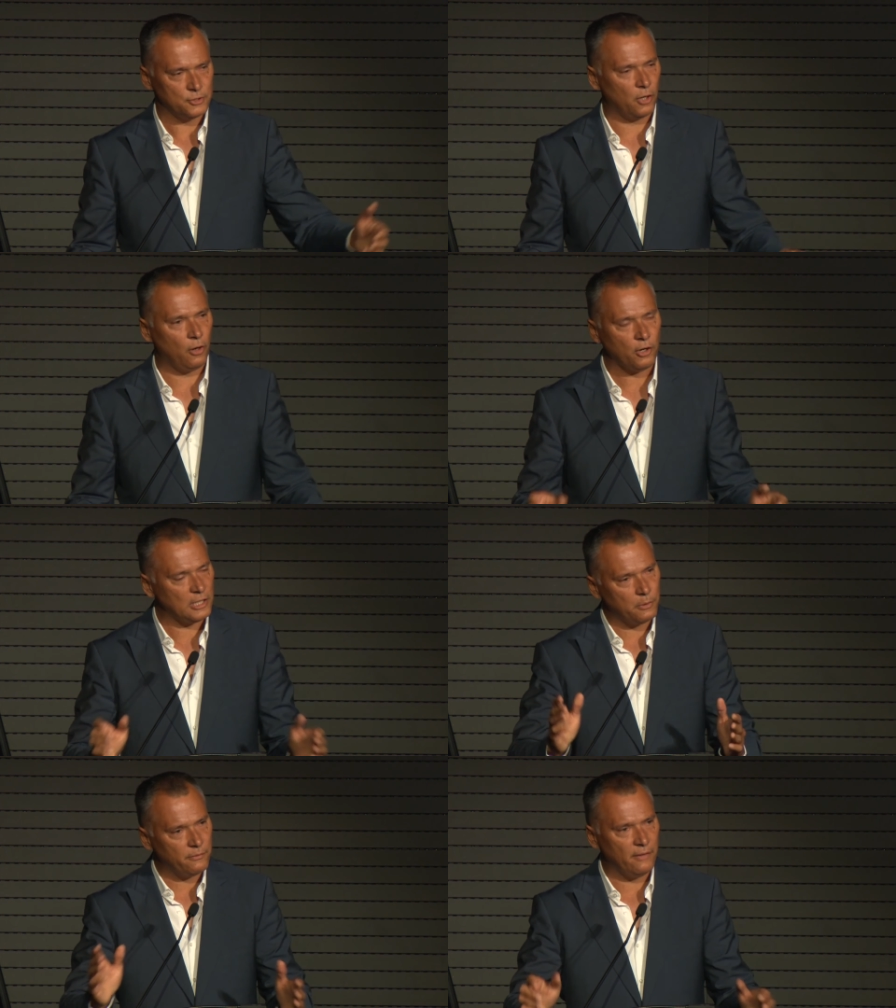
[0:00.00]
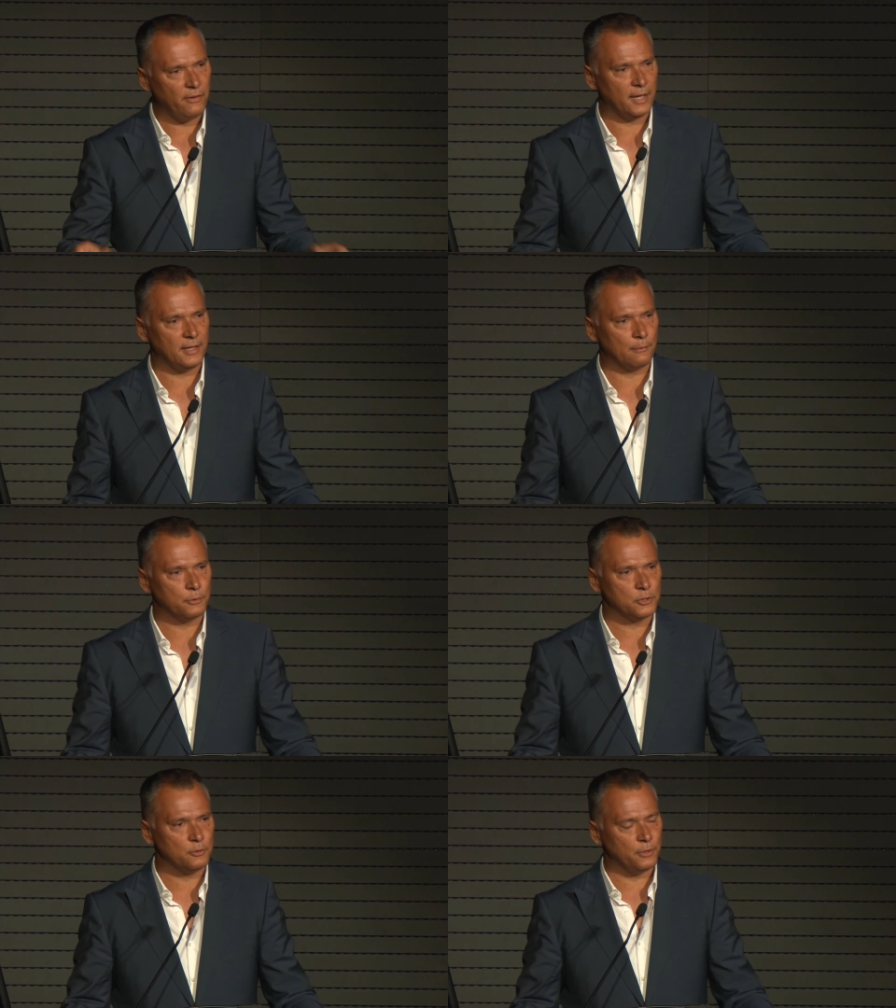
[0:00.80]
Joe Hockey. We've never had an
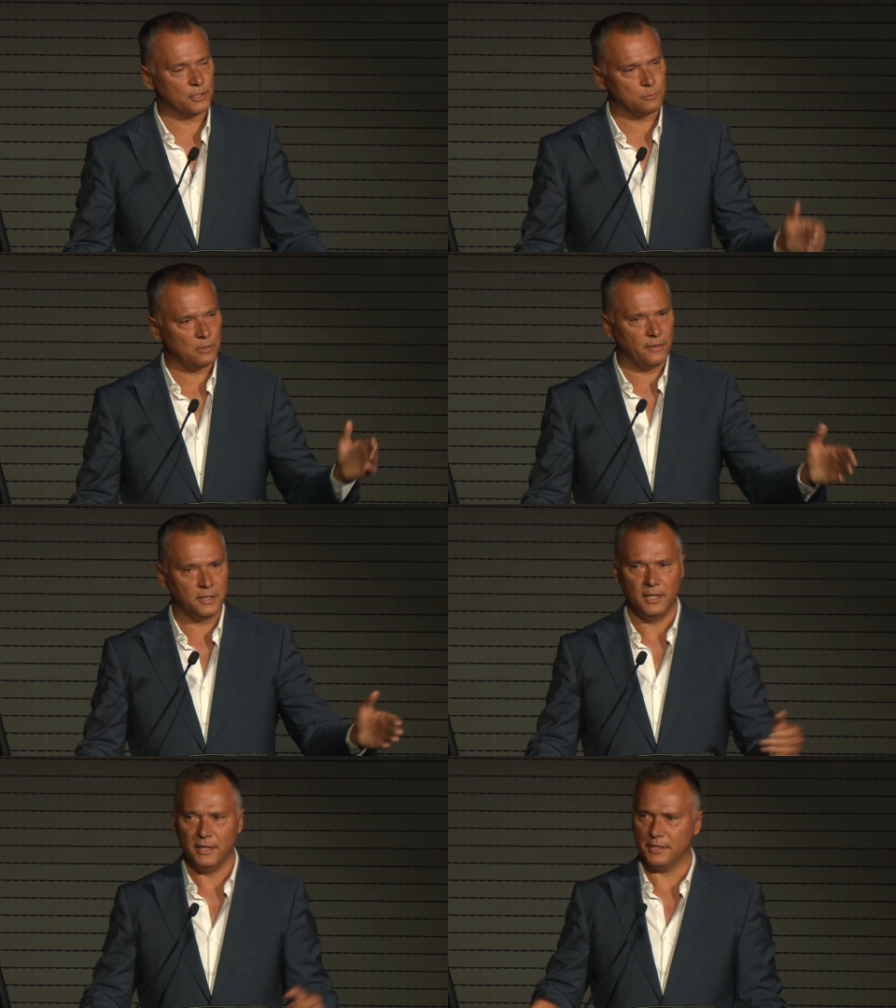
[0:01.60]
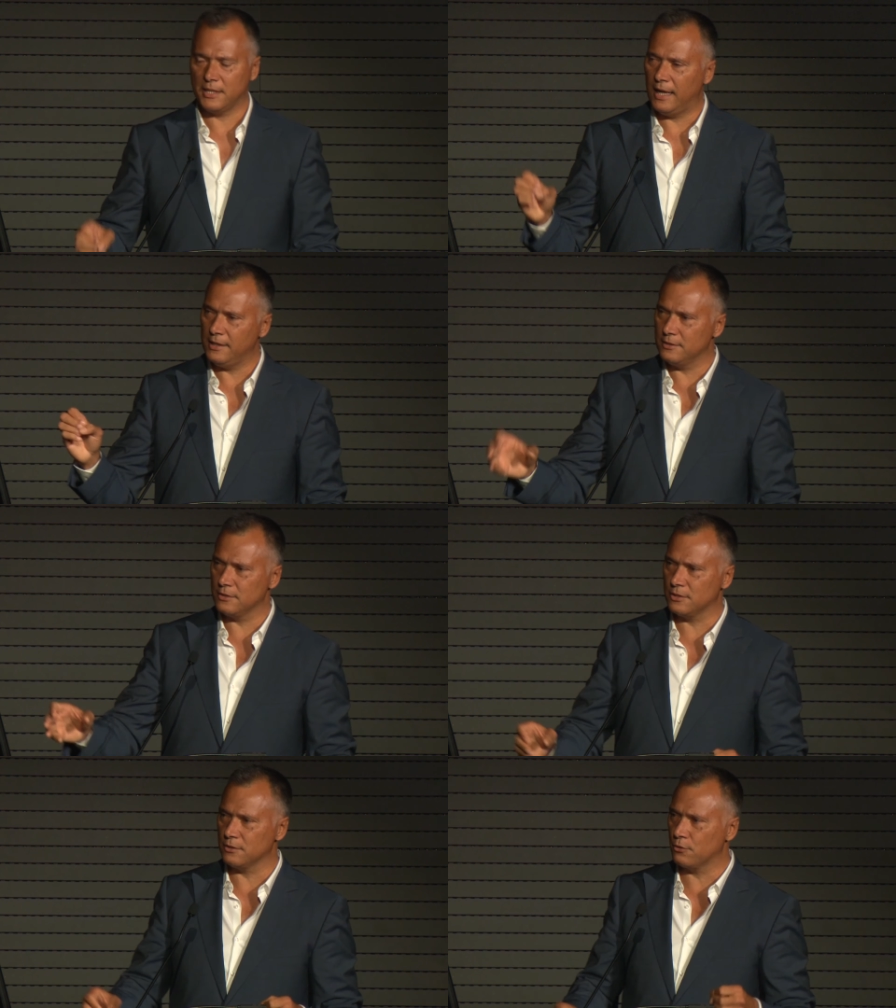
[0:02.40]
Aboriginal person. We've had
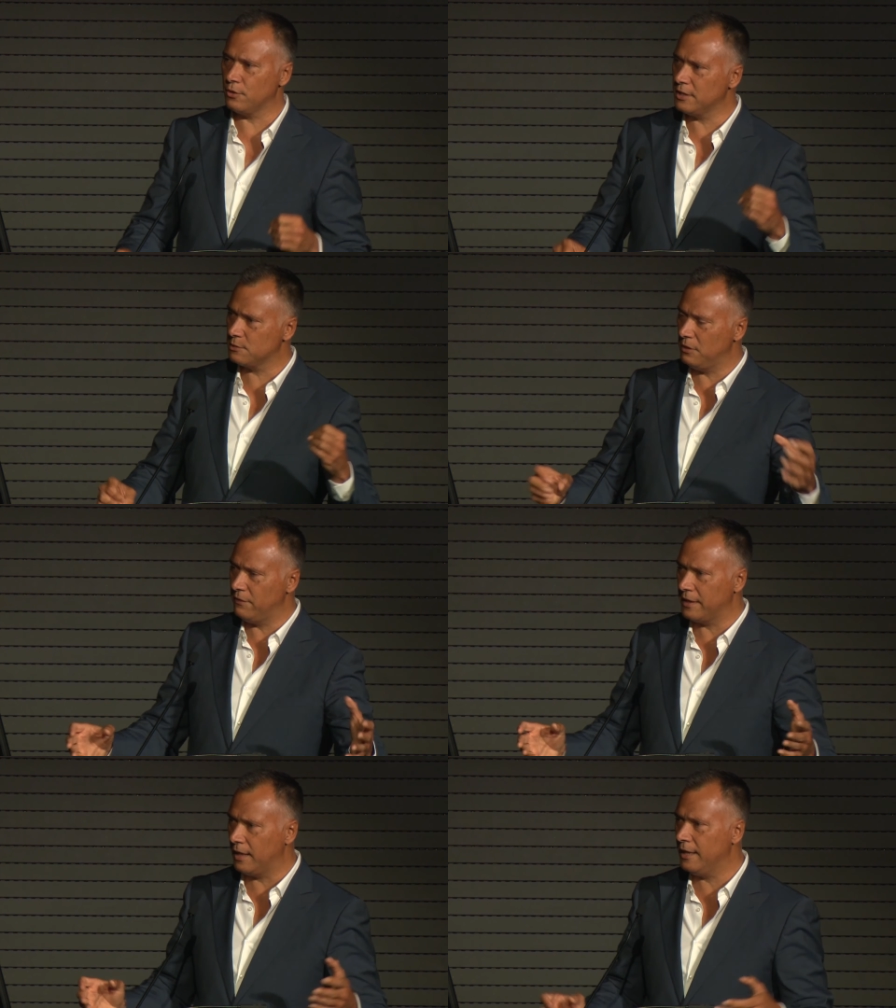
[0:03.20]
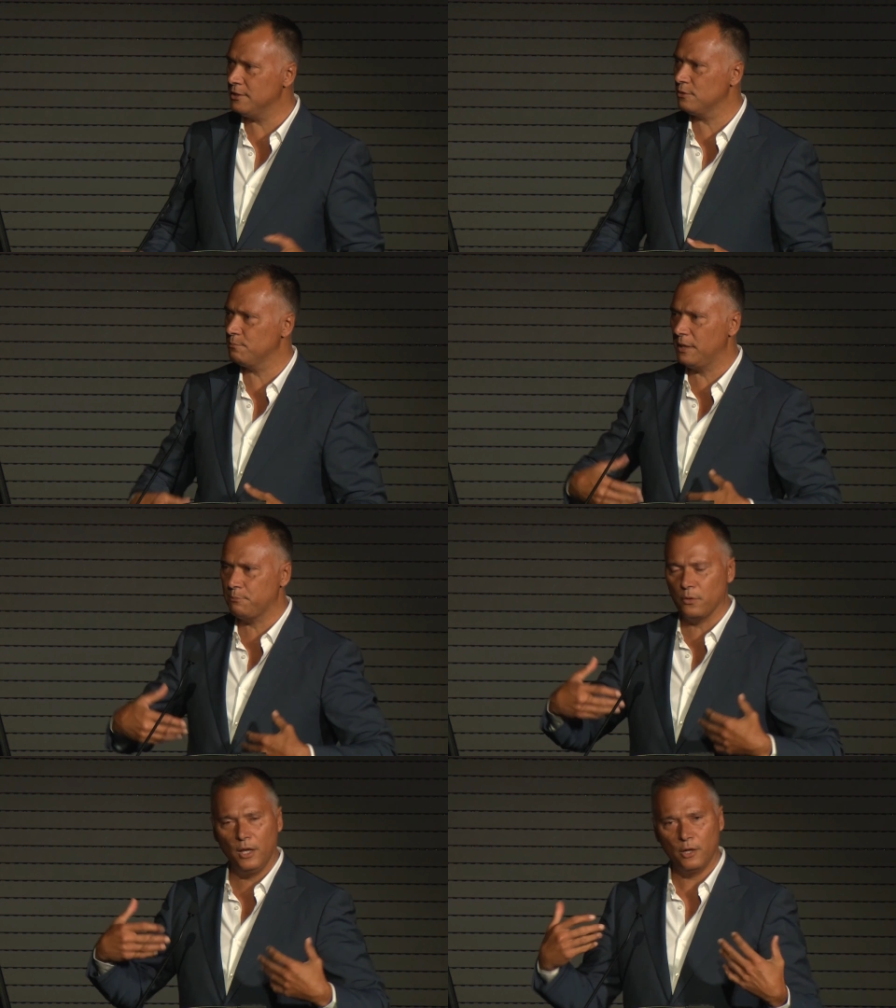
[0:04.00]
Italians and Greeks. We've had Asian
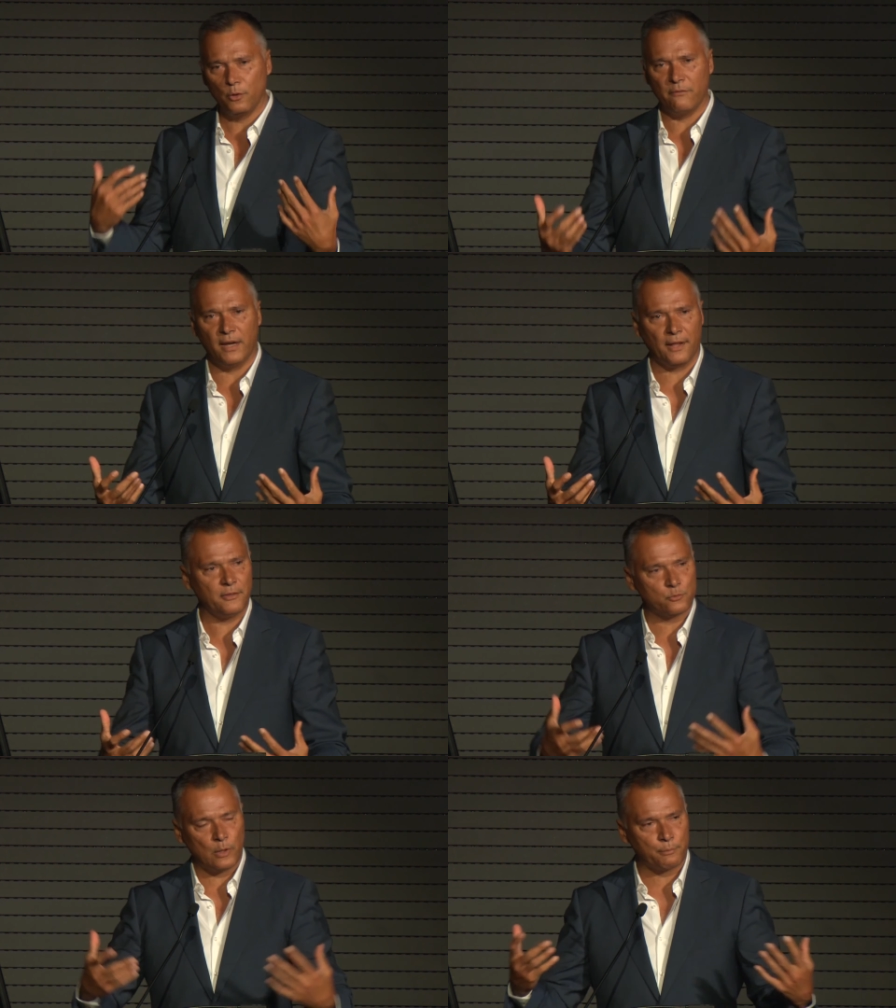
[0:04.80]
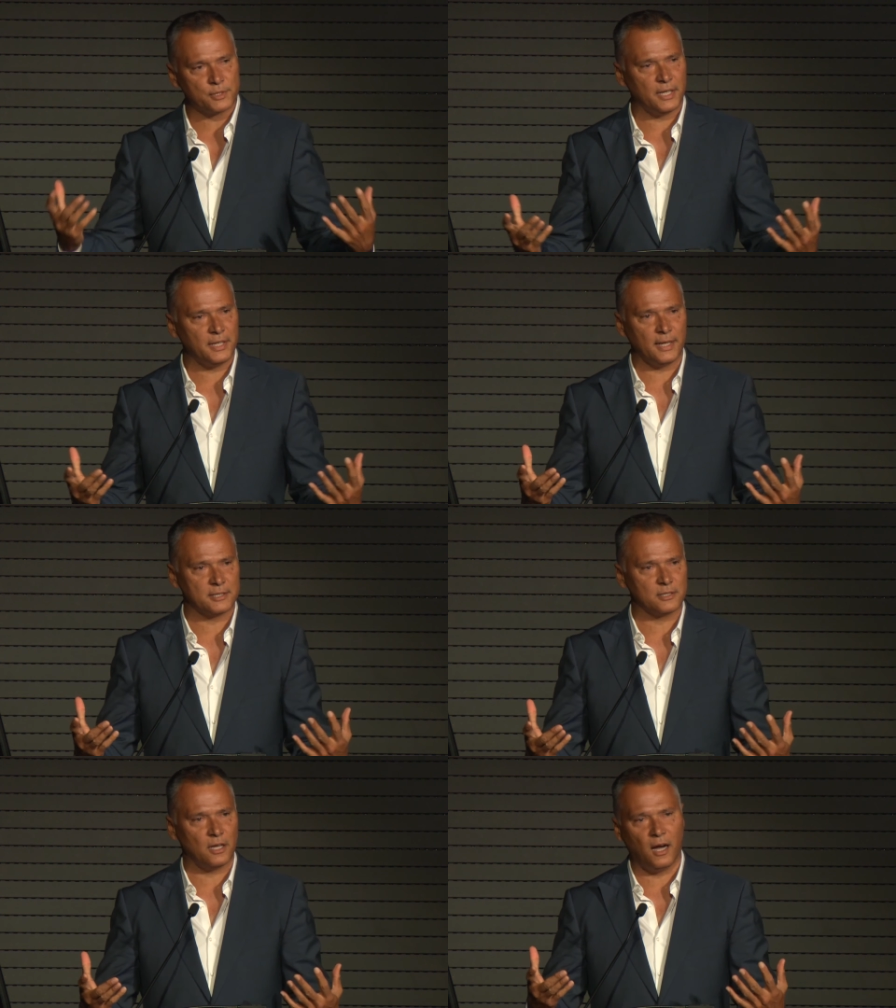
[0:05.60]
people. We've had others representing
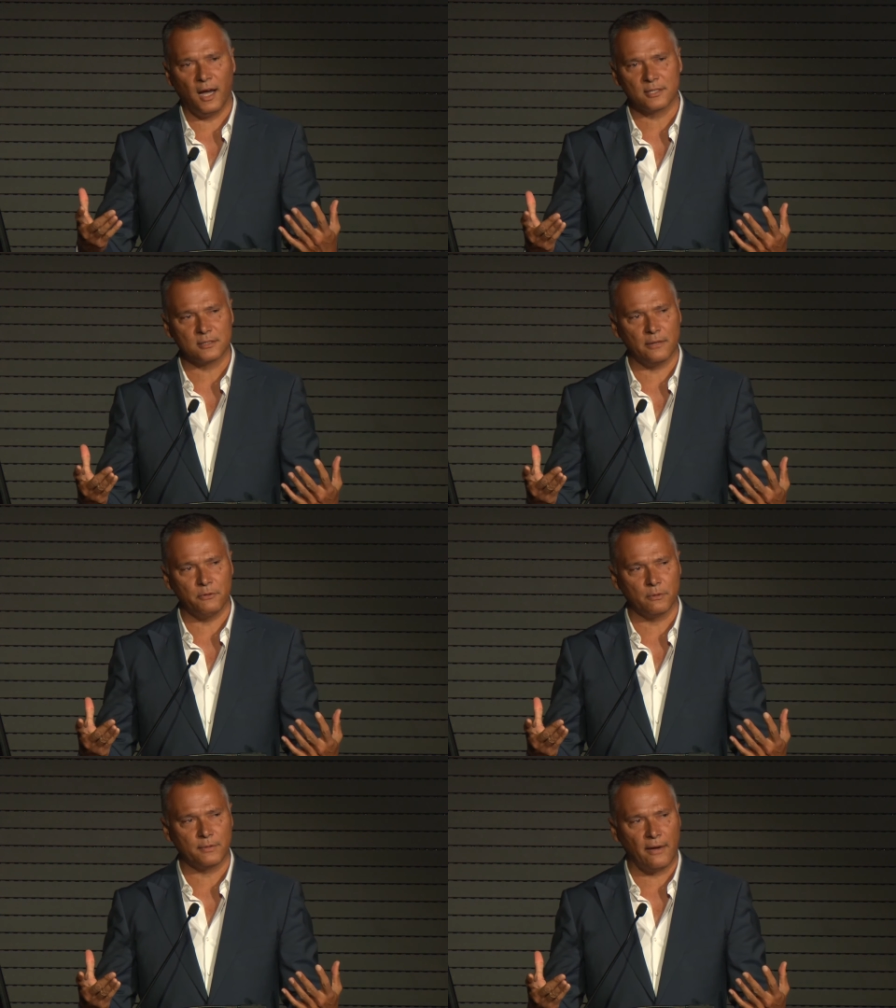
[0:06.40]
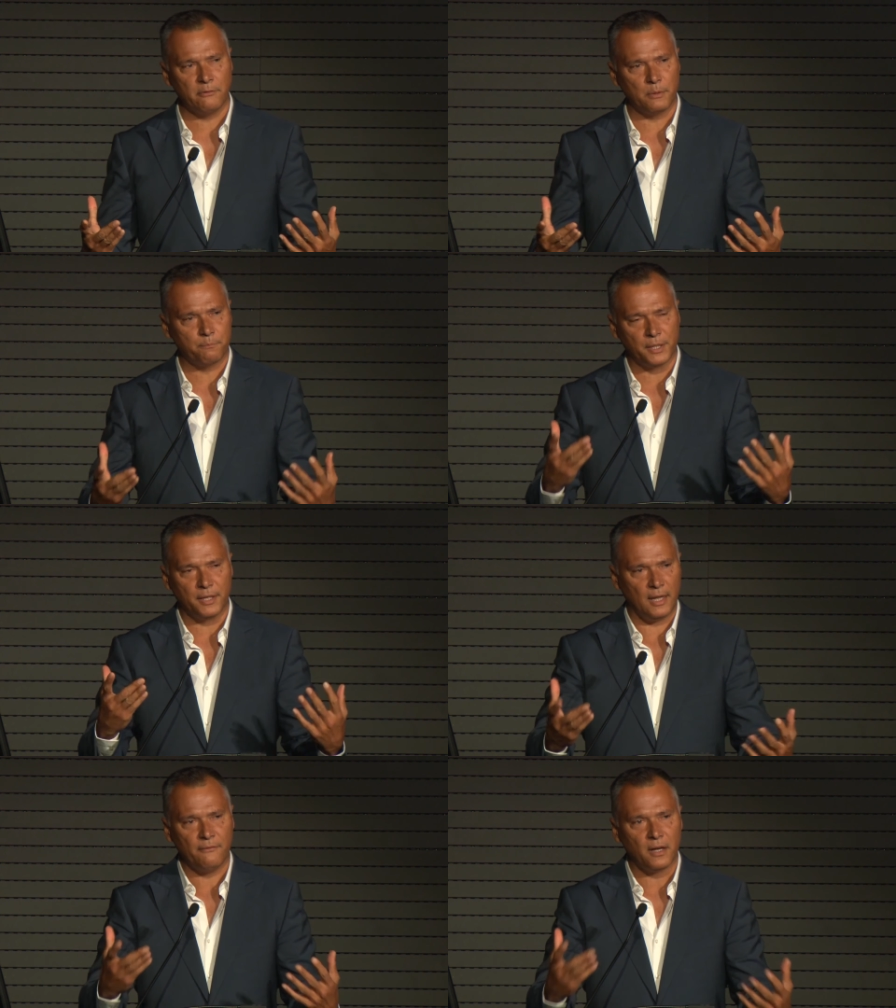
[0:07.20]
us at the highest level of government, but
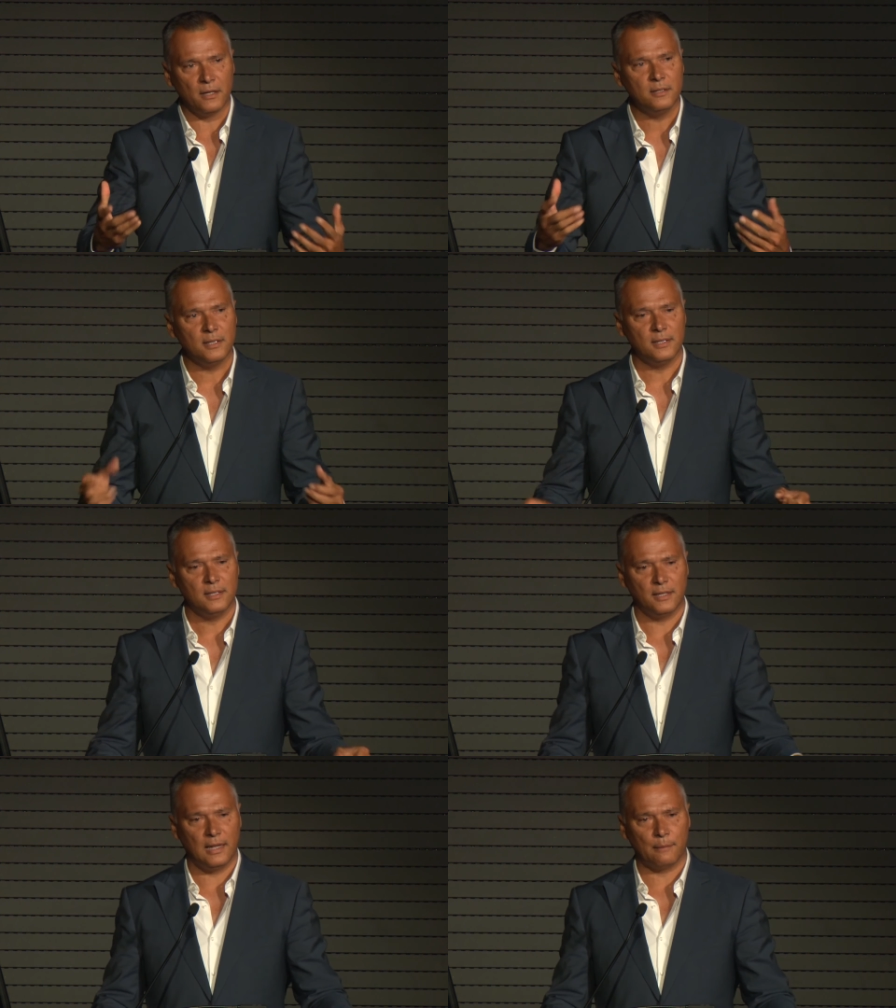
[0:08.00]
never an